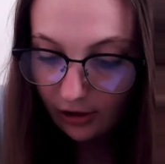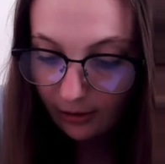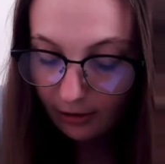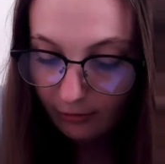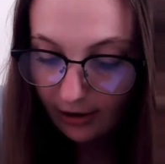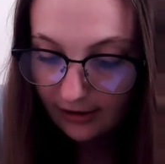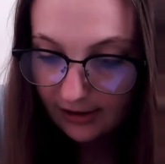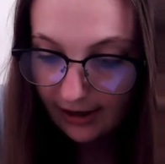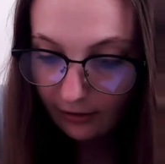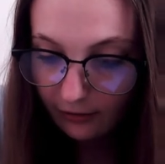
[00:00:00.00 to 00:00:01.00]
I'm going to write this
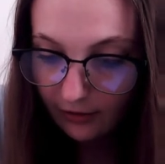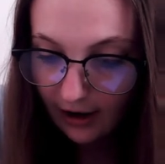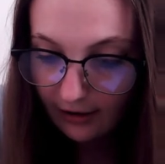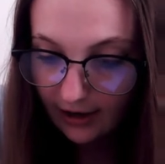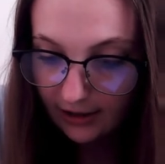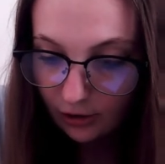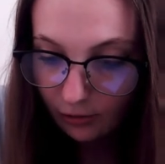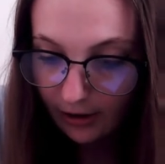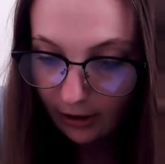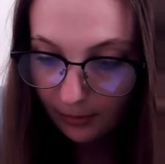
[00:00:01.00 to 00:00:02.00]
down, 5x
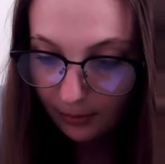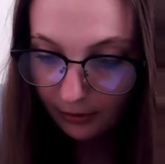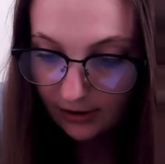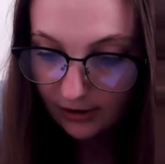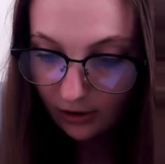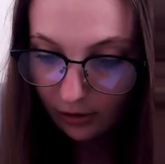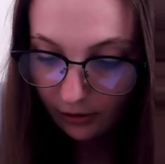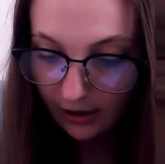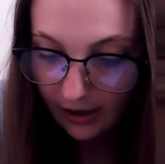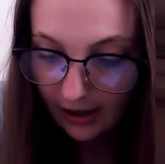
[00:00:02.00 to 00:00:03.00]
squared plus
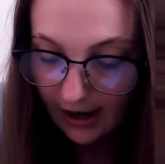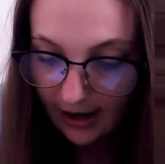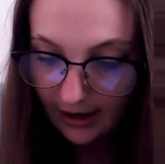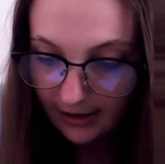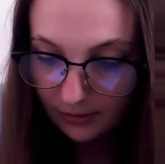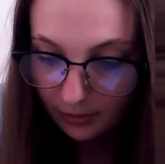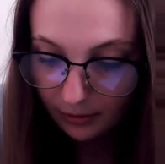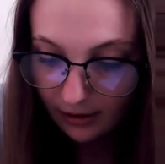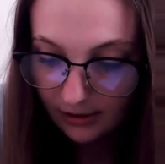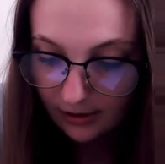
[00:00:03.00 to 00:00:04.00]
30x
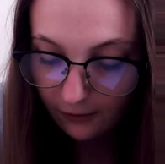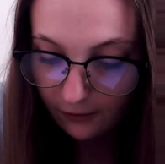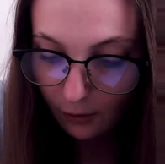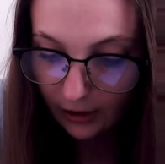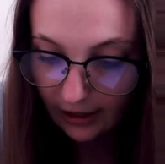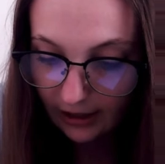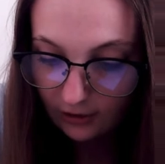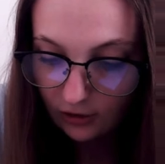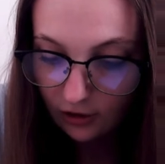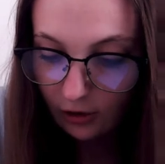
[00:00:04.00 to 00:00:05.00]
plus
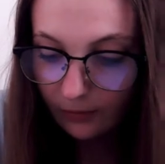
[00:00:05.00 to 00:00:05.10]
42.